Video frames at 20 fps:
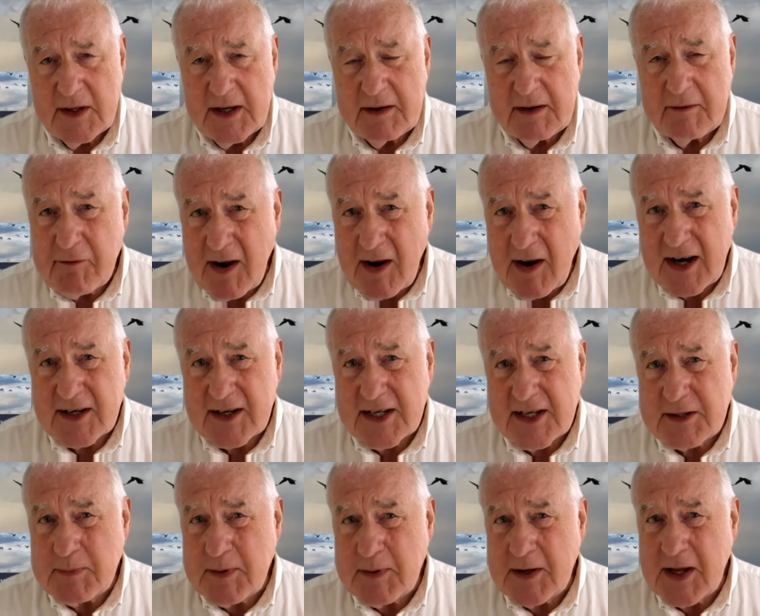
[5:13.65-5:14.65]
In fact,
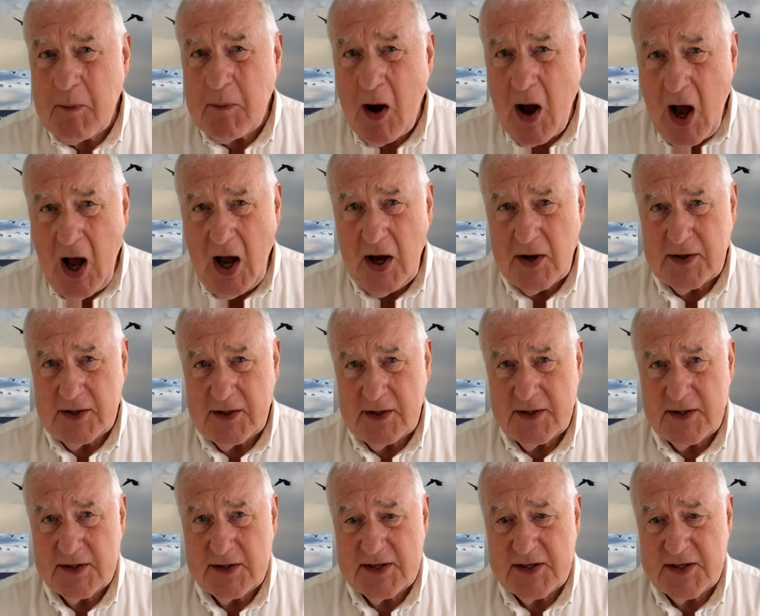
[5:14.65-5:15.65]
it's become
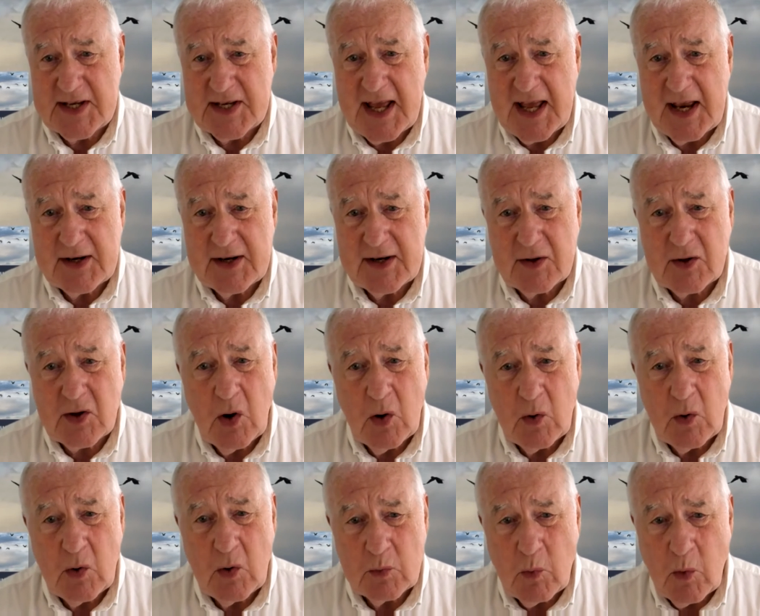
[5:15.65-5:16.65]
harder since the end of the
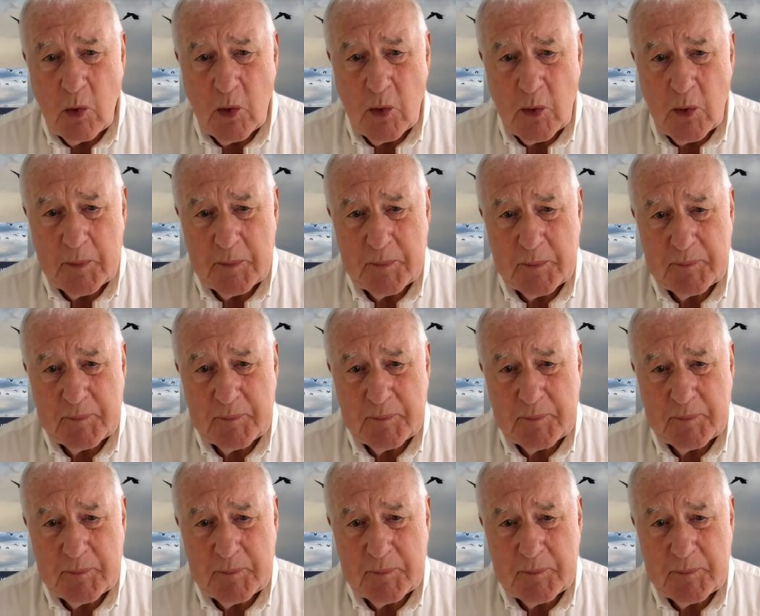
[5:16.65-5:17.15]
Cold War.